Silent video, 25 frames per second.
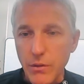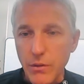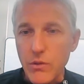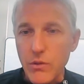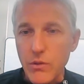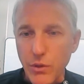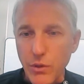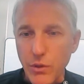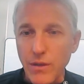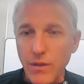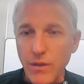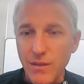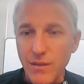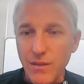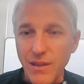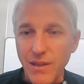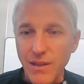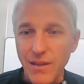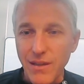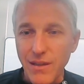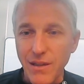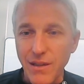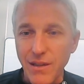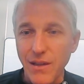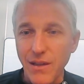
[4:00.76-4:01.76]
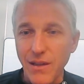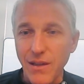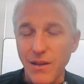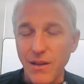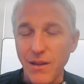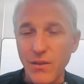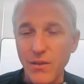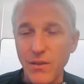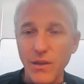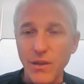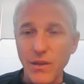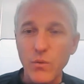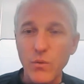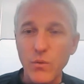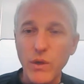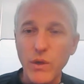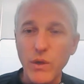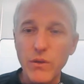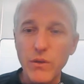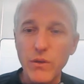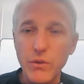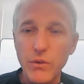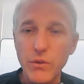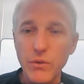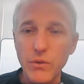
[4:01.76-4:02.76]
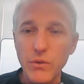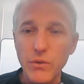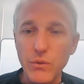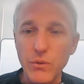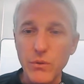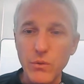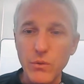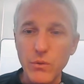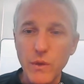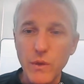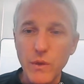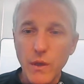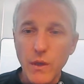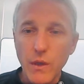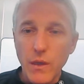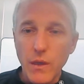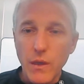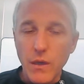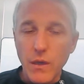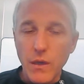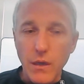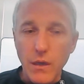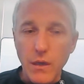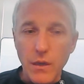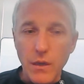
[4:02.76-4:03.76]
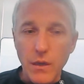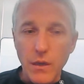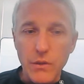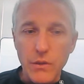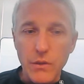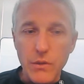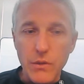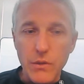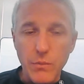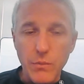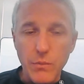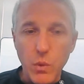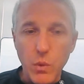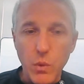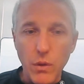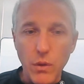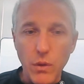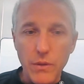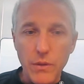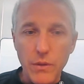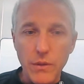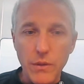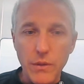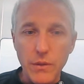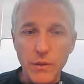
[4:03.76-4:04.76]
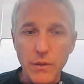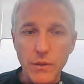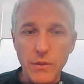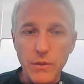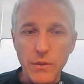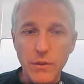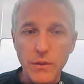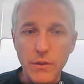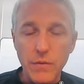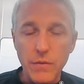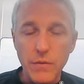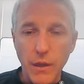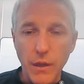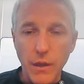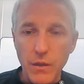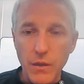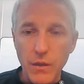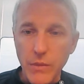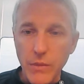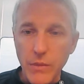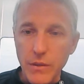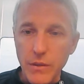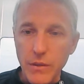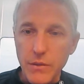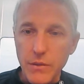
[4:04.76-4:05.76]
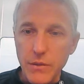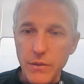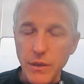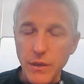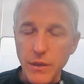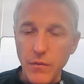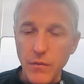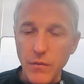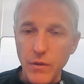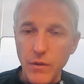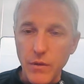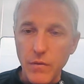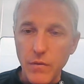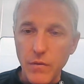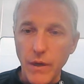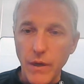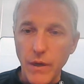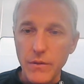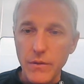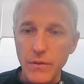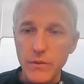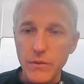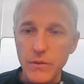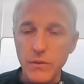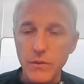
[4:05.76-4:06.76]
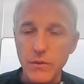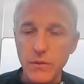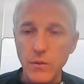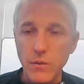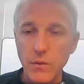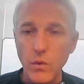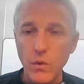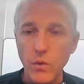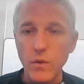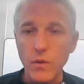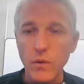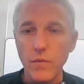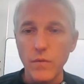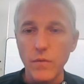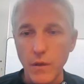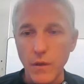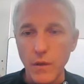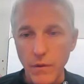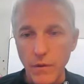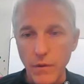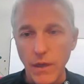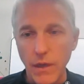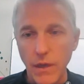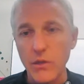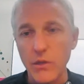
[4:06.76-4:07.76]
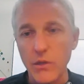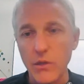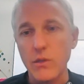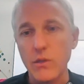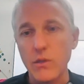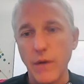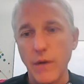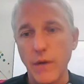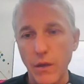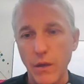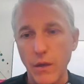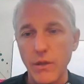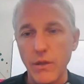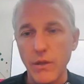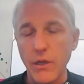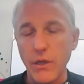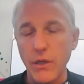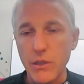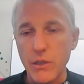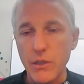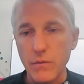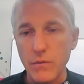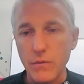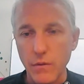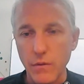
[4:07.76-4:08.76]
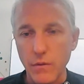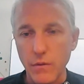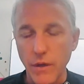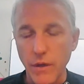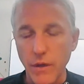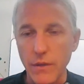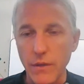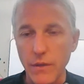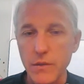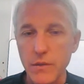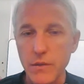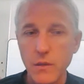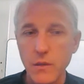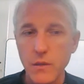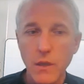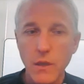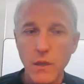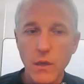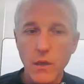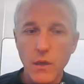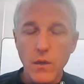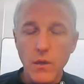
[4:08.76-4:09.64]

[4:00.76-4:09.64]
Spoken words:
industry, and anything we do to support the development of a device or the verification or validation of a device,